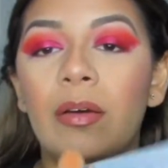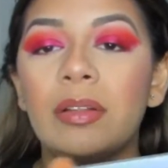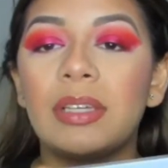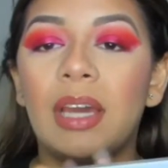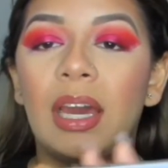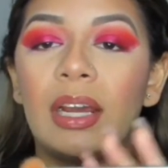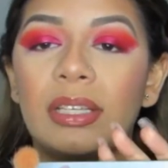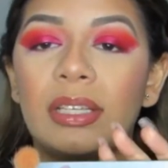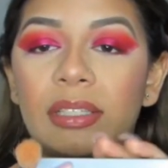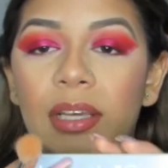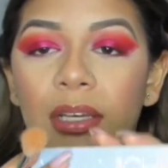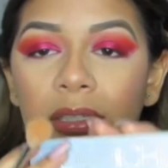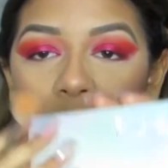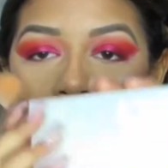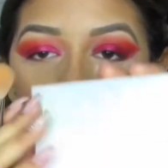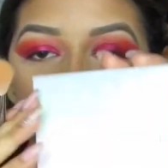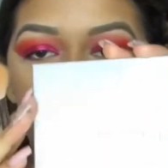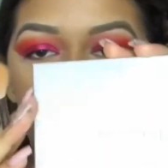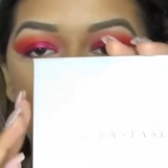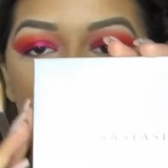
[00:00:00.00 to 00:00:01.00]
Anastasia
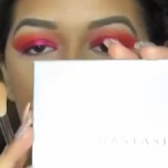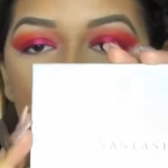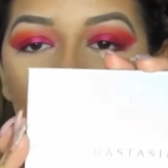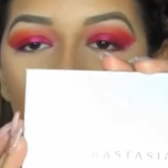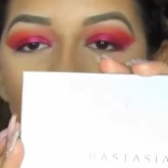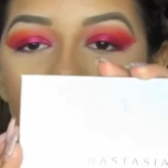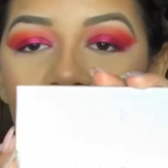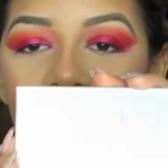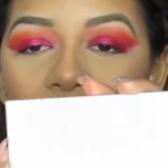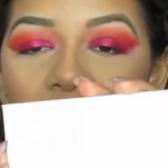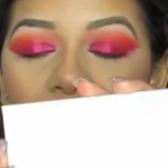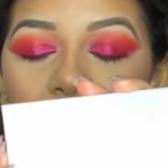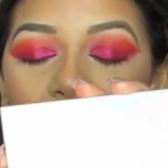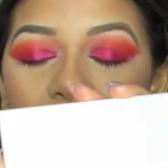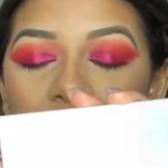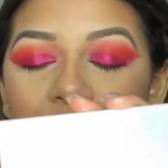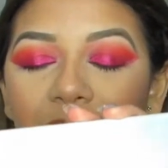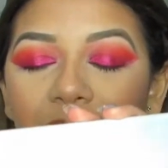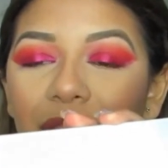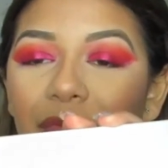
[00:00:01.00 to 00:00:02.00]
Beverly Hills that I
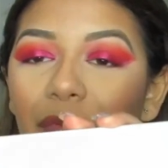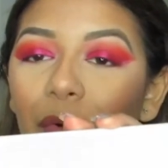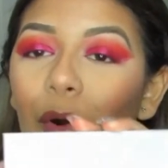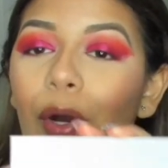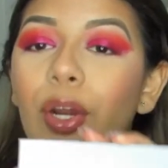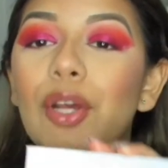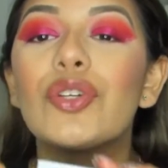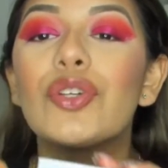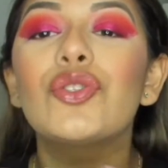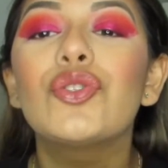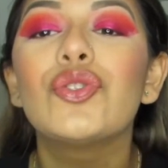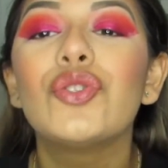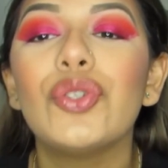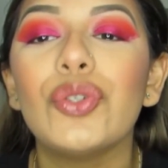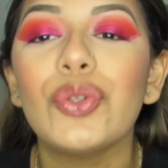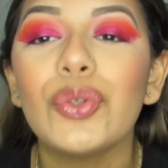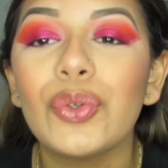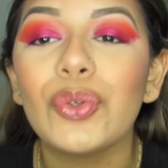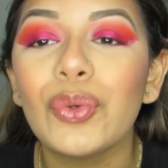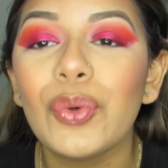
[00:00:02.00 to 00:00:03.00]
purchased for
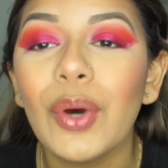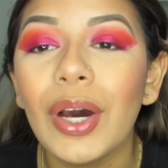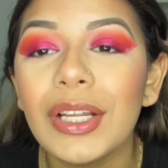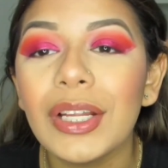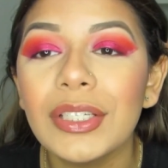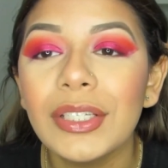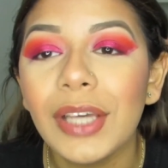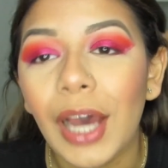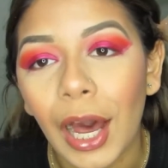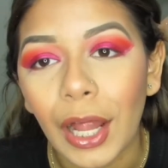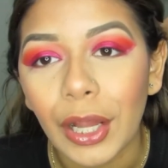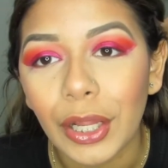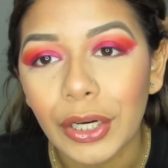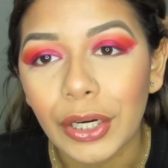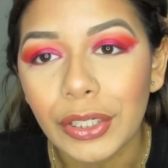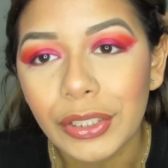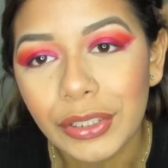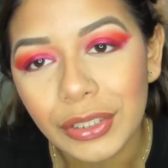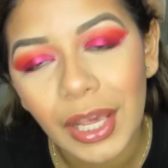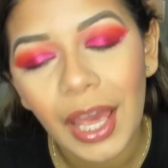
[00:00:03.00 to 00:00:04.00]

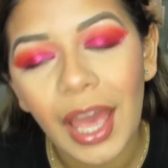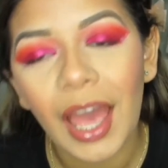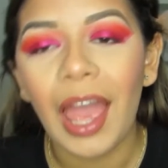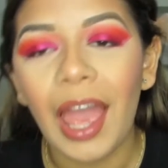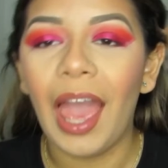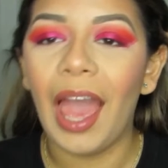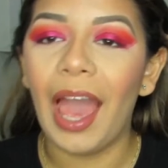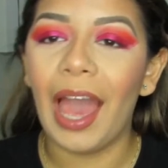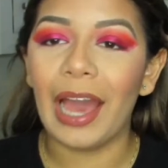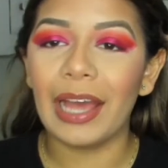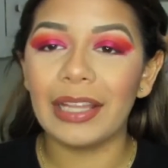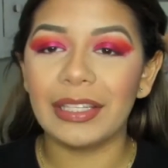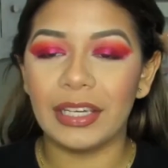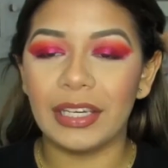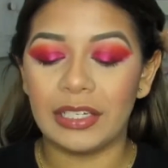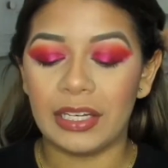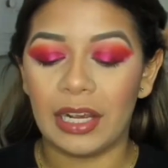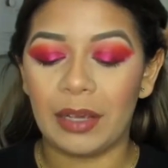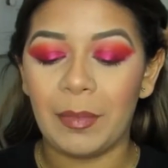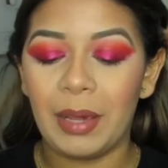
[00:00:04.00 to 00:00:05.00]
$2 at
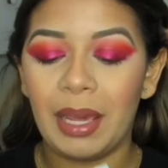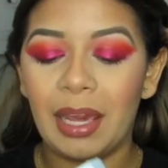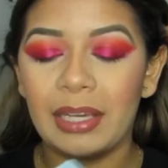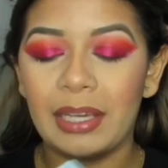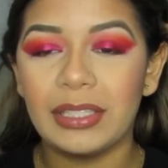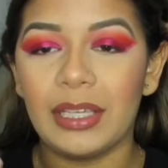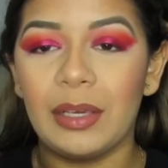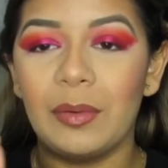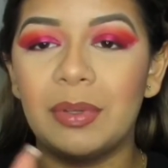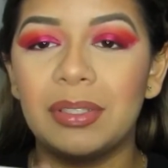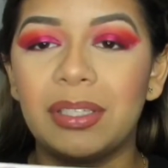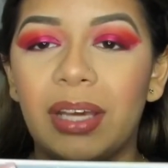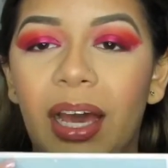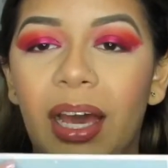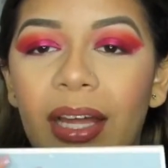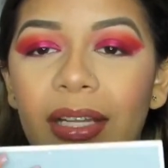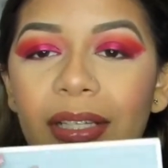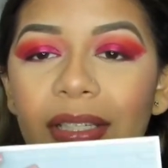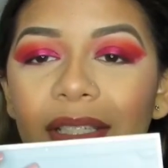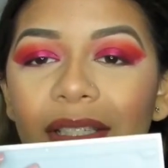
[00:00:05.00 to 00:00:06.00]
TJ Maxx. It was
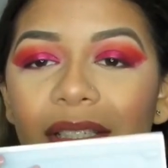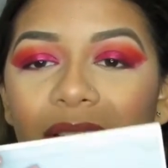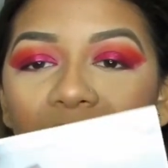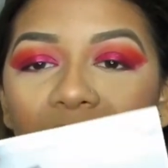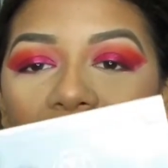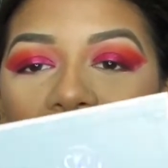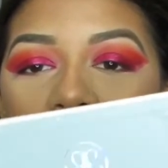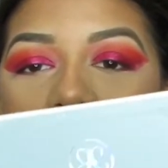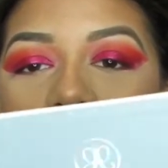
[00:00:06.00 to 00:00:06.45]
on sale